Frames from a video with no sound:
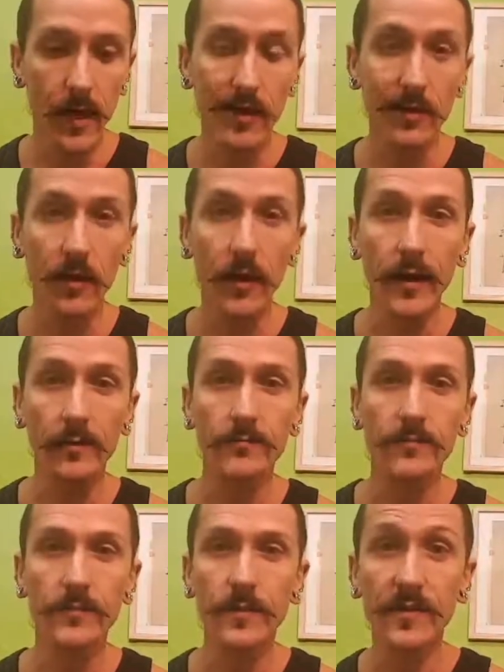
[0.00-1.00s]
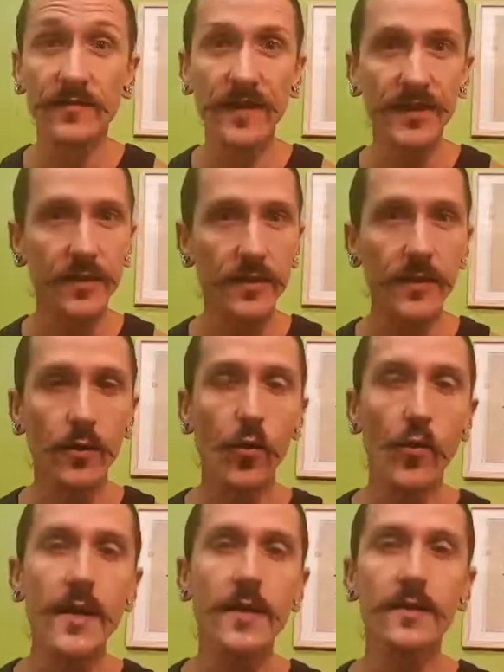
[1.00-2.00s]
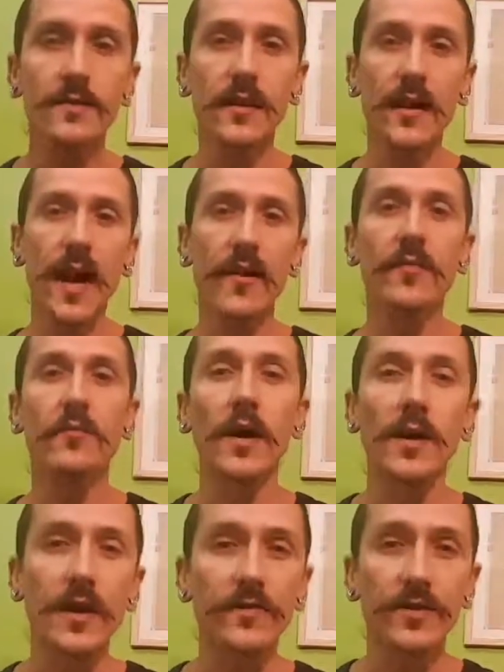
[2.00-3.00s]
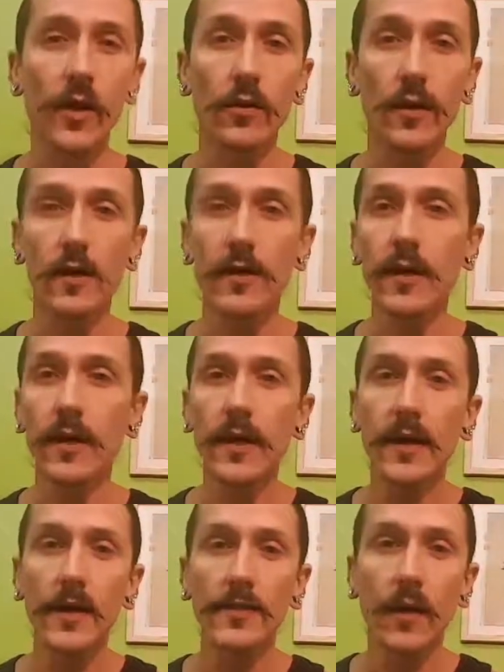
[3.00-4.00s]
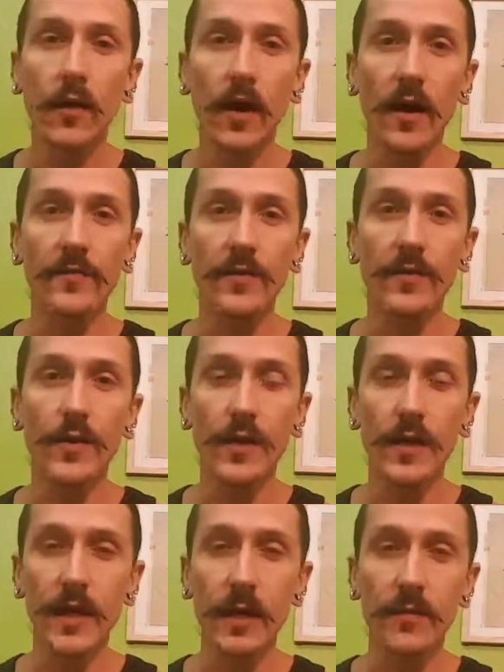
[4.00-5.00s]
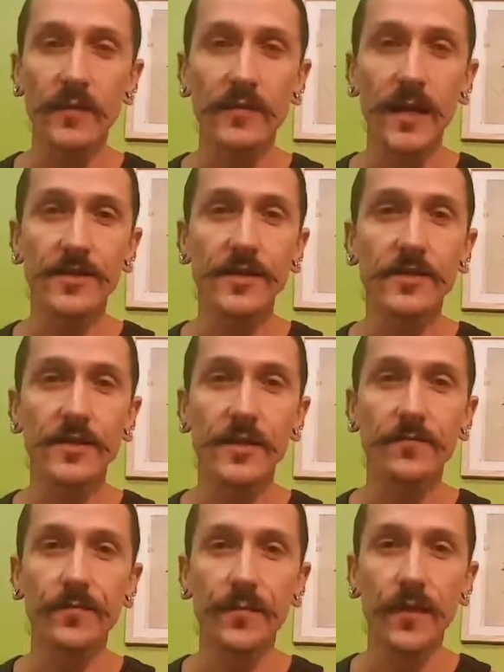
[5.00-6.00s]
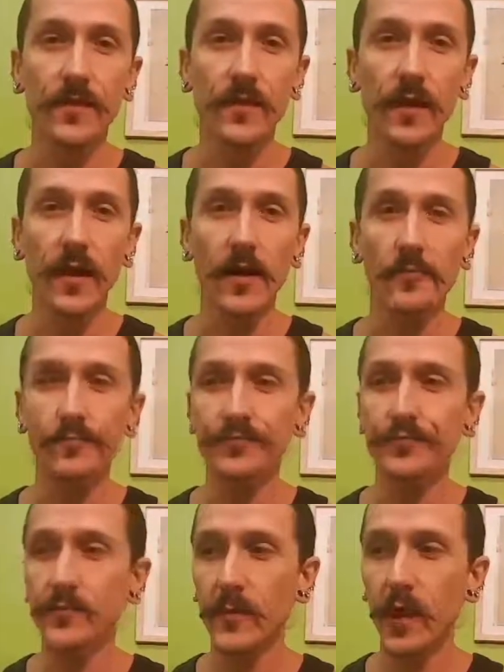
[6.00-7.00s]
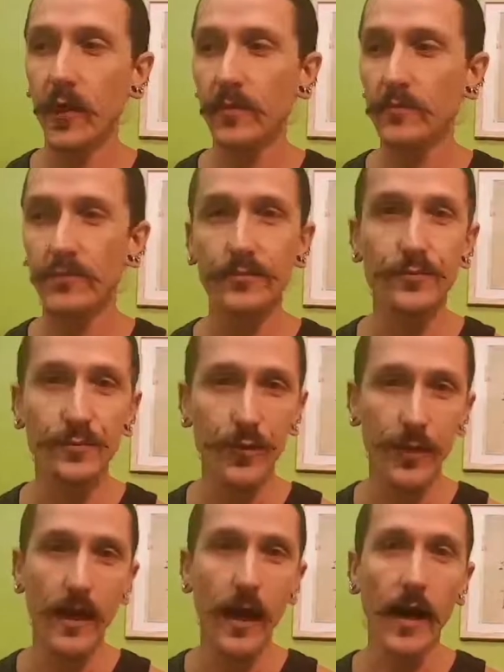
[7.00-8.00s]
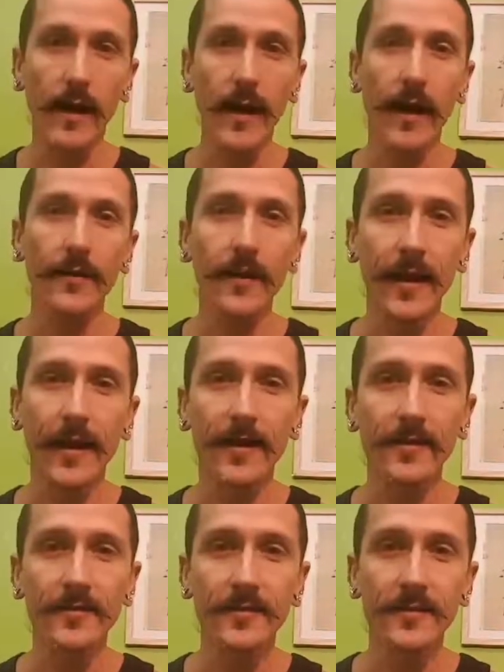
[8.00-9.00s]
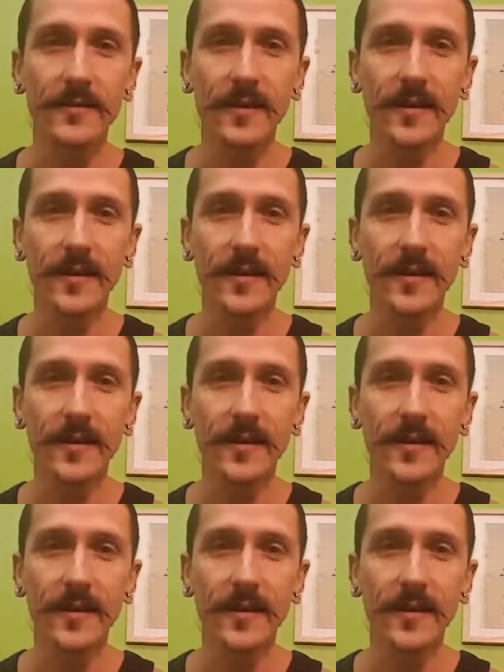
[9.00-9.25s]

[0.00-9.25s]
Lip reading: underlying deficiency or weakness I have in my left shoulder. So after doing a couple of sessions and going pretty hard out and